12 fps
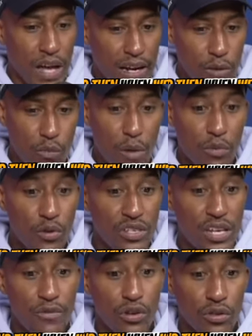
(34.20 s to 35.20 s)
And then when we
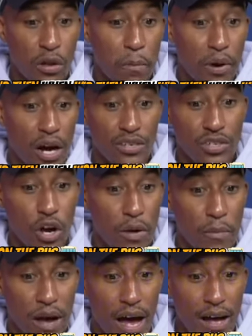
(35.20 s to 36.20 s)
was even on the bus
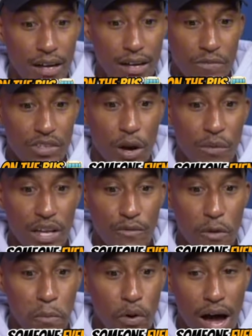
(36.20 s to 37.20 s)
going back, someone
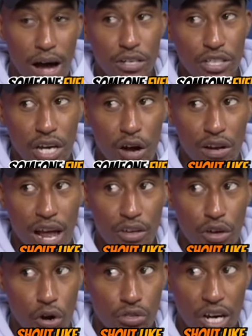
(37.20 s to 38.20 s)
even put out the shout
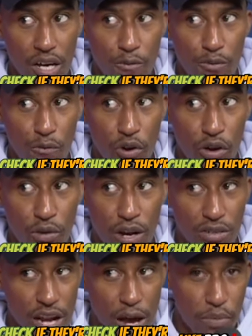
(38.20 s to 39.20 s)
like, "Yo, check if they're following
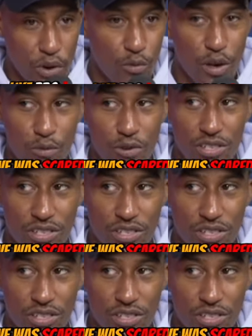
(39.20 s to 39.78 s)
us." Like, bro, we was